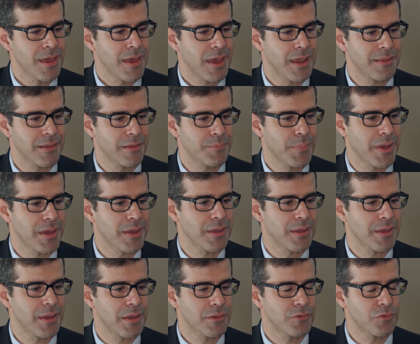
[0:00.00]
I did
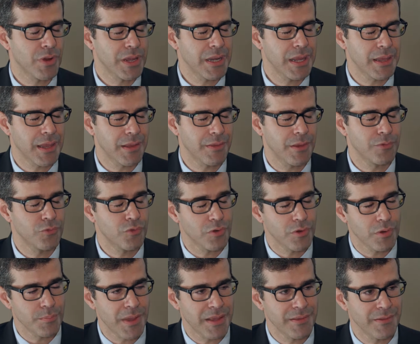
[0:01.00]
my training in
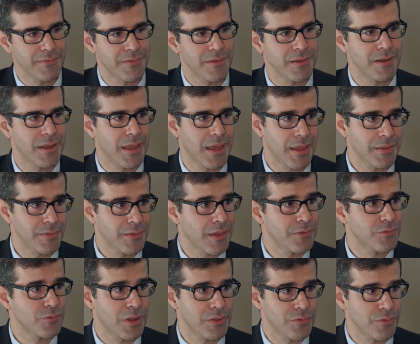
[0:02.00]
internal medicine and
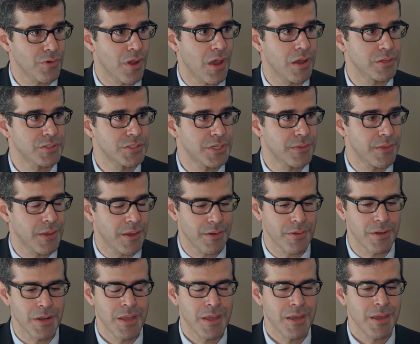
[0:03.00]
gastroenterology
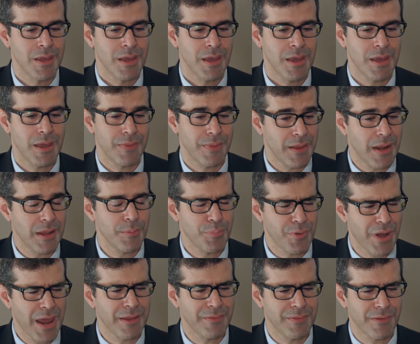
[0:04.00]
there. And then I
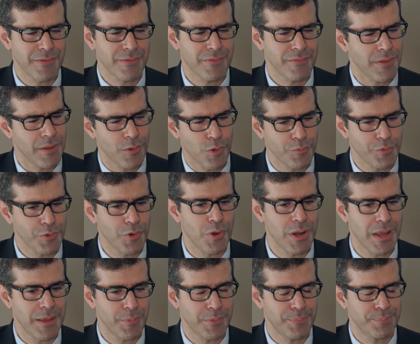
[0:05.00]
practiced. Overall,
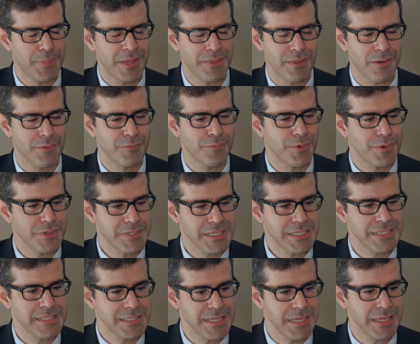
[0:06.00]
I've been there for
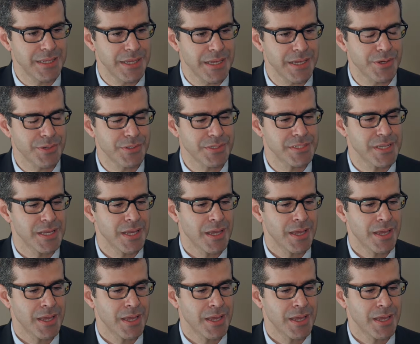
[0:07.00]
16 years.